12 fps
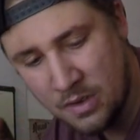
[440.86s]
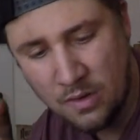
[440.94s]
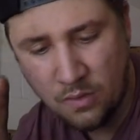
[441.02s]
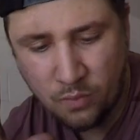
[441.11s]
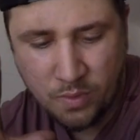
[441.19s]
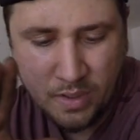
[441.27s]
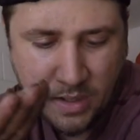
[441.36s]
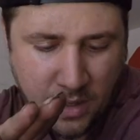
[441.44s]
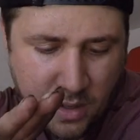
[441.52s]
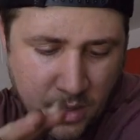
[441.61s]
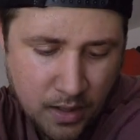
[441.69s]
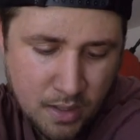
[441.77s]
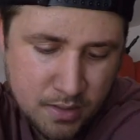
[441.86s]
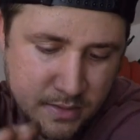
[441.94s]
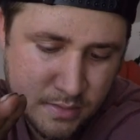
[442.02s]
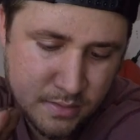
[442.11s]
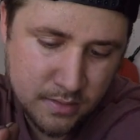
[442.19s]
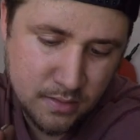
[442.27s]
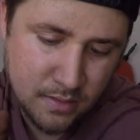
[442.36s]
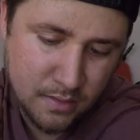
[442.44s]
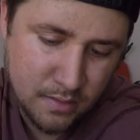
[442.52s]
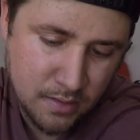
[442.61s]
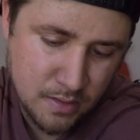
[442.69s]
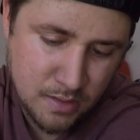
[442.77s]
We got
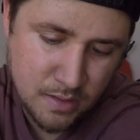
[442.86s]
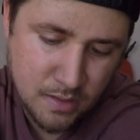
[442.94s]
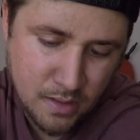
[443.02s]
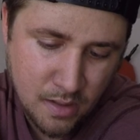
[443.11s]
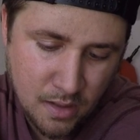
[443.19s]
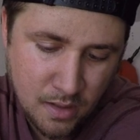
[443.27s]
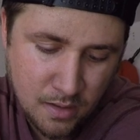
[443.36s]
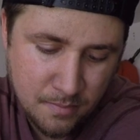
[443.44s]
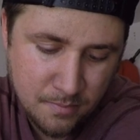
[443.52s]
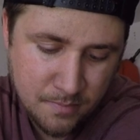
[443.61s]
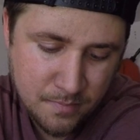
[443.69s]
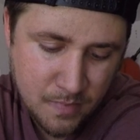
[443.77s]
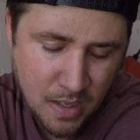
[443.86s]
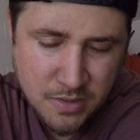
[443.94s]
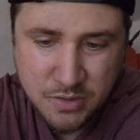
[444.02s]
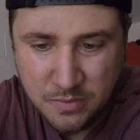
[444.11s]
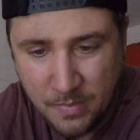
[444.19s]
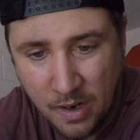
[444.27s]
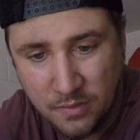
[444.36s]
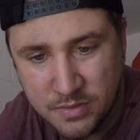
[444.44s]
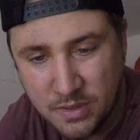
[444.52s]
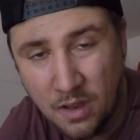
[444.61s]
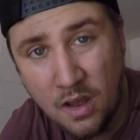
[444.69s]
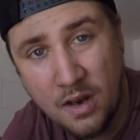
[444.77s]
the engine
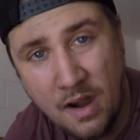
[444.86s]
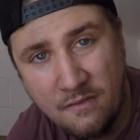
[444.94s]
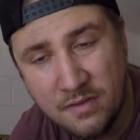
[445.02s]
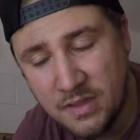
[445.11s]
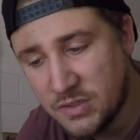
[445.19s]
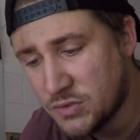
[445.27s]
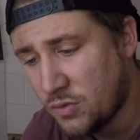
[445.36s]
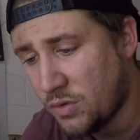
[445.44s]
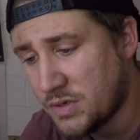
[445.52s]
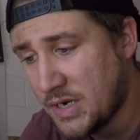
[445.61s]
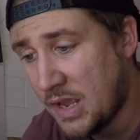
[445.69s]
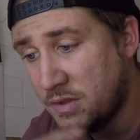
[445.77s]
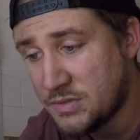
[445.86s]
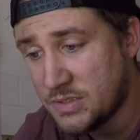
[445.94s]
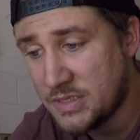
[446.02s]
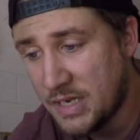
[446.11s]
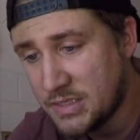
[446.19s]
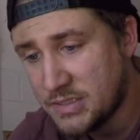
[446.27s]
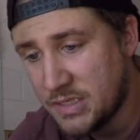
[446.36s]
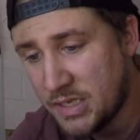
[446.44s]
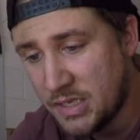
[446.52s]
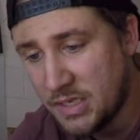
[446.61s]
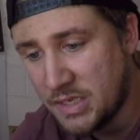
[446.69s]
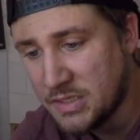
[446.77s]
mounts on, everything's torqued down. So the next
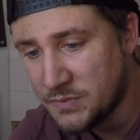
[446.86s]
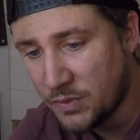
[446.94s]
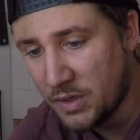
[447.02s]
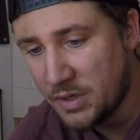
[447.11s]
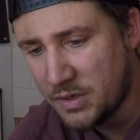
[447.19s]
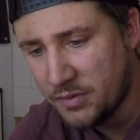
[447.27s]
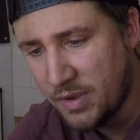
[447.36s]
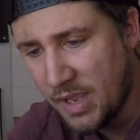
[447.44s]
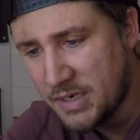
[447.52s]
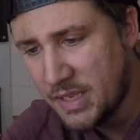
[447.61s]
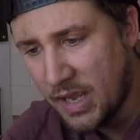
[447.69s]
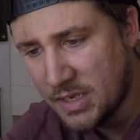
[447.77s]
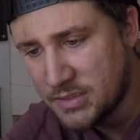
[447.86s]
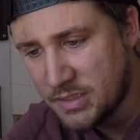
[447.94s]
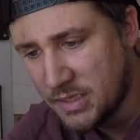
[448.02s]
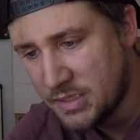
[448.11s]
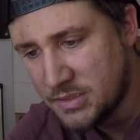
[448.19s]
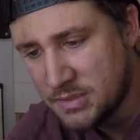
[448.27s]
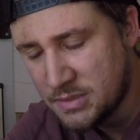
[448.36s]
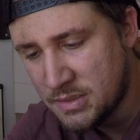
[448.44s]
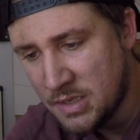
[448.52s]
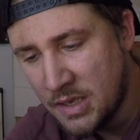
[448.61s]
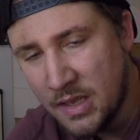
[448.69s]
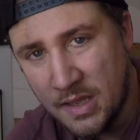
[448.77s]
thing is we're going to do head gaskets
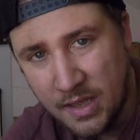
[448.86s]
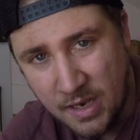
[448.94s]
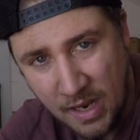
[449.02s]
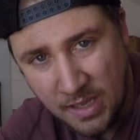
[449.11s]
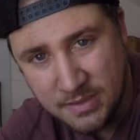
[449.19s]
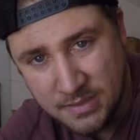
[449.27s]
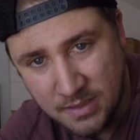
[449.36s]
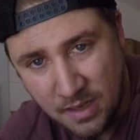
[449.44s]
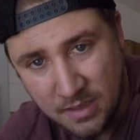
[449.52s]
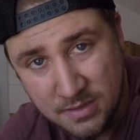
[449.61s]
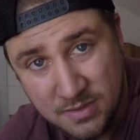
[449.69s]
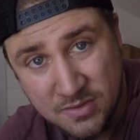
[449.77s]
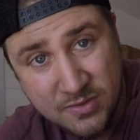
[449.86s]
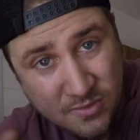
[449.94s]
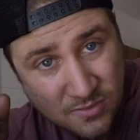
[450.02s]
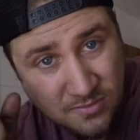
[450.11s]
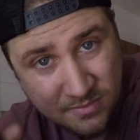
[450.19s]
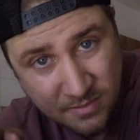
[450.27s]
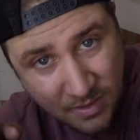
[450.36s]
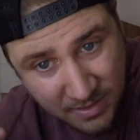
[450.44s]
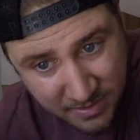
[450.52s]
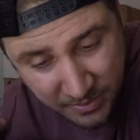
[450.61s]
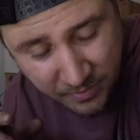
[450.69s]
and head studs. So let's do